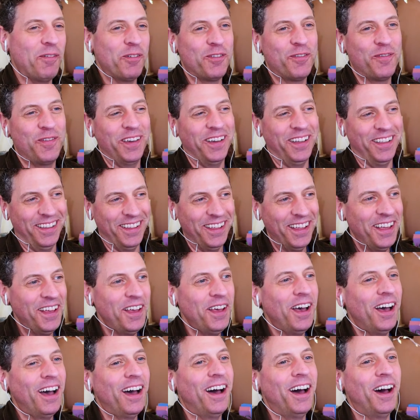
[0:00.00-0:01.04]
was Phil.
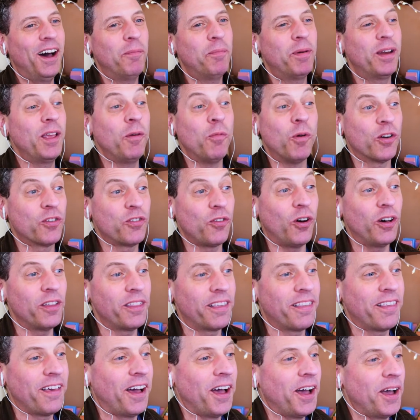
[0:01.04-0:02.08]
But he works all the
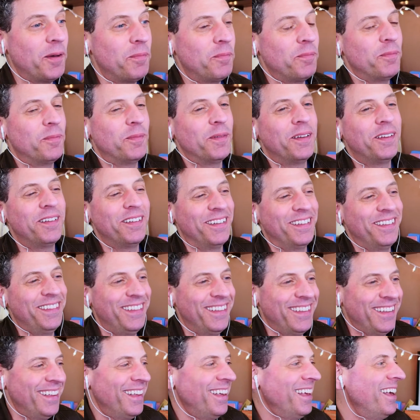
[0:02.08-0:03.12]
time.
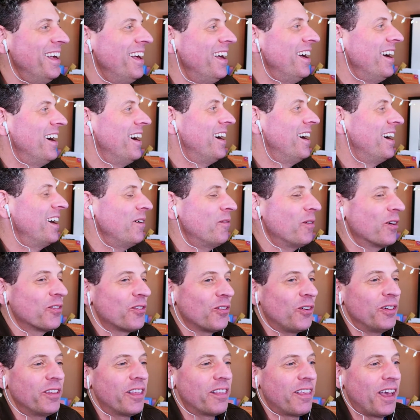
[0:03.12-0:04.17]
he works
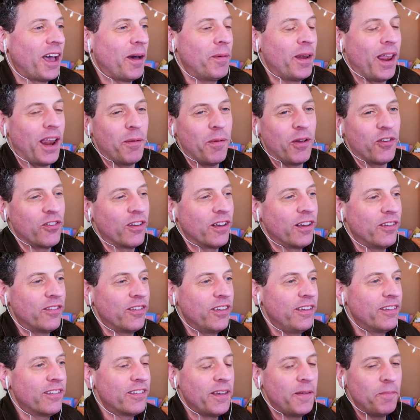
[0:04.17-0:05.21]
all the time in animation because
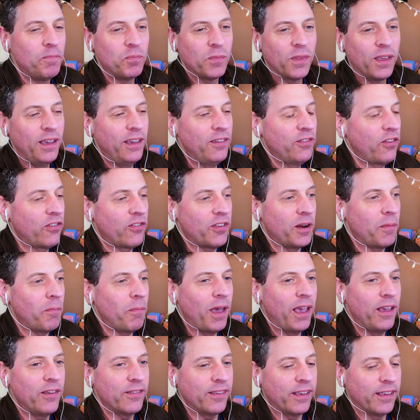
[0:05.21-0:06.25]
he's just an
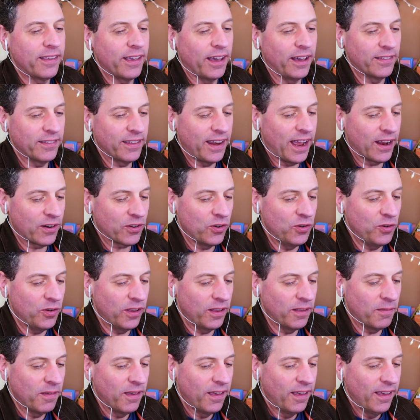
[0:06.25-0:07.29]
amazingly talented actor who
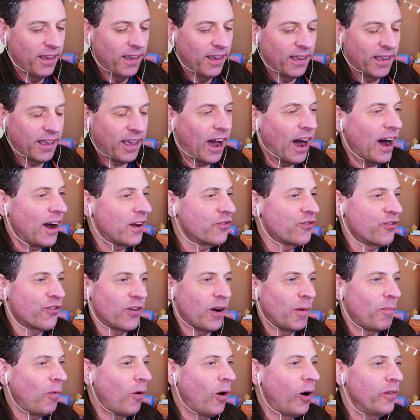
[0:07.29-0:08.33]
can conjure
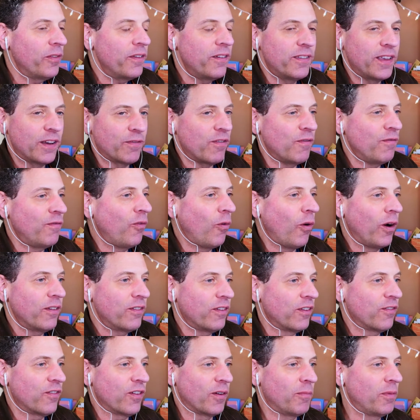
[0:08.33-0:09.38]
up all these different
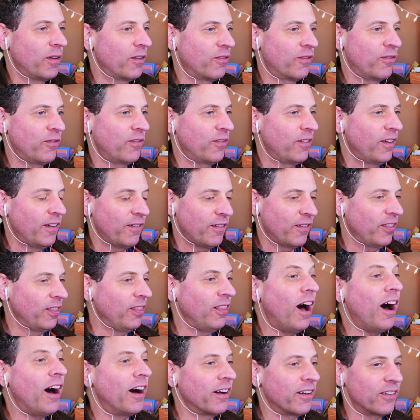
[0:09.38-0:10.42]
voices from his
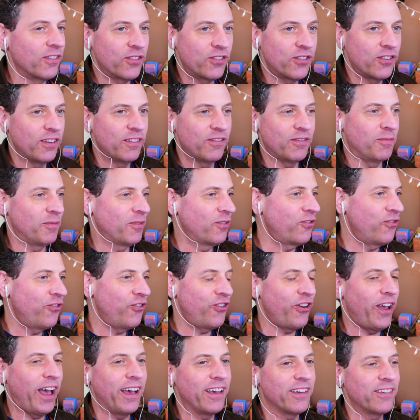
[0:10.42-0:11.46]
lungs, from his
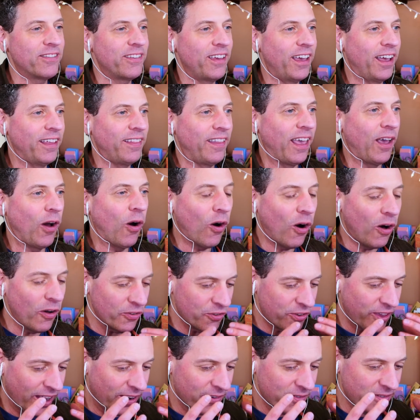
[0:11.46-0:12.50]
chest, and they all
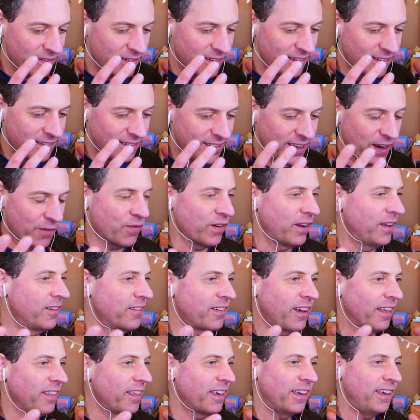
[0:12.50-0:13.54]
sound different. He's
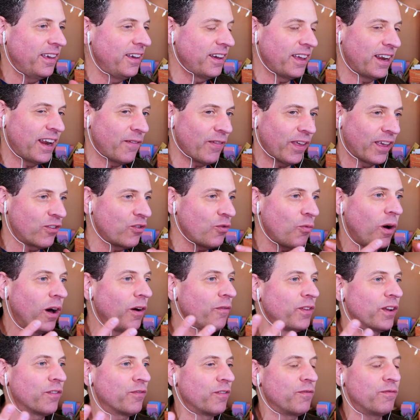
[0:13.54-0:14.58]
got like, you could have like
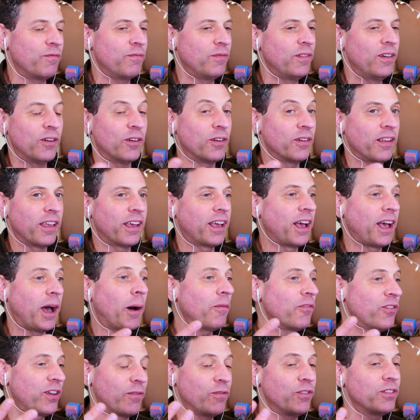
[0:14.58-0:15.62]
12 different or like
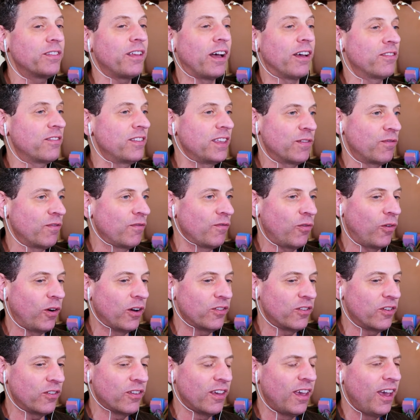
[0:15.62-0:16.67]
several dozen different
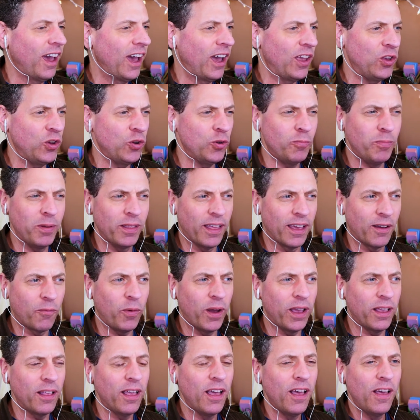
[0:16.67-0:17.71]
voices, and you'd be like,
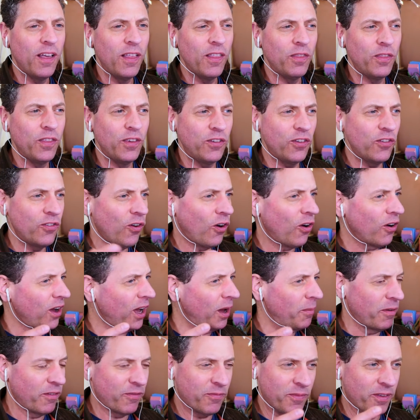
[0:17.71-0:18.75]
wait, this is all
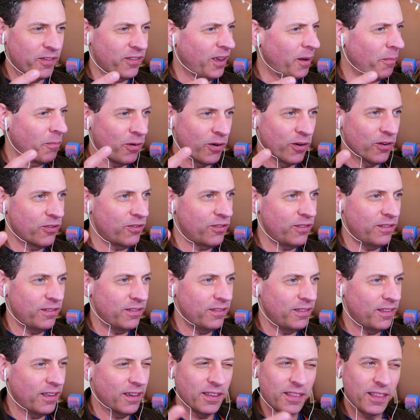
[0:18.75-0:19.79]
coming from the same
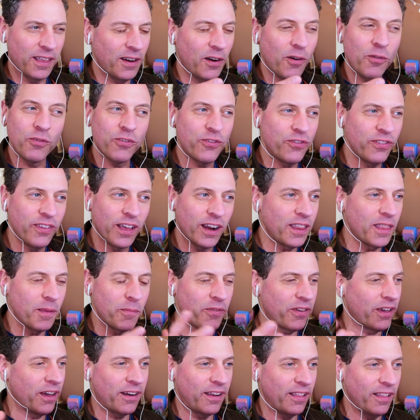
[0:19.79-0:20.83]
person? Like they don't, none of them
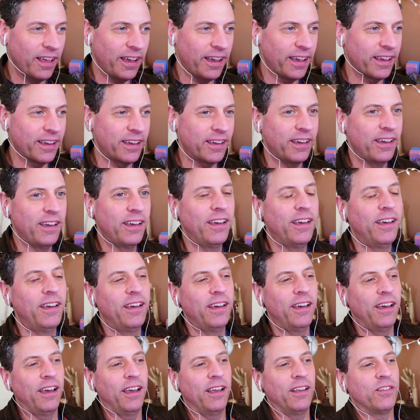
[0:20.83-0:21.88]
sound alike.
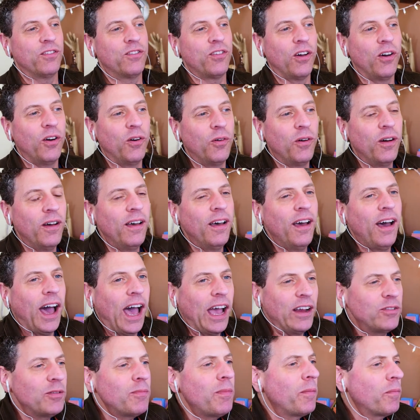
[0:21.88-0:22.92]
And so
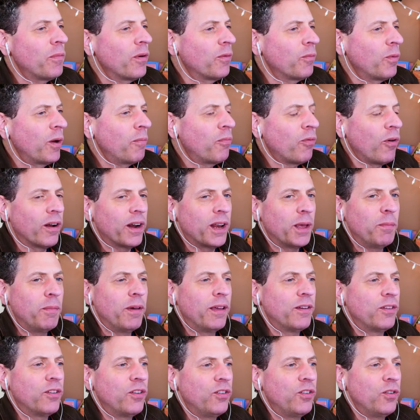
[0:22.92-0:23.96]
I remember we brought him
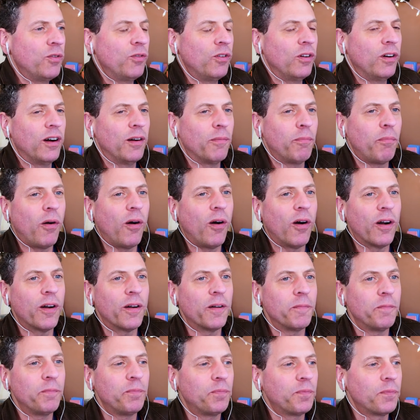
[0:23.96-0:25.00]
in to do a
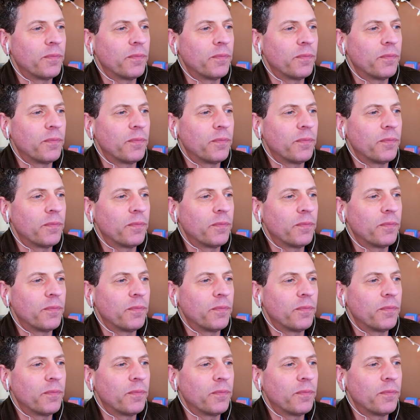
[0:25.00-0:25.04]
part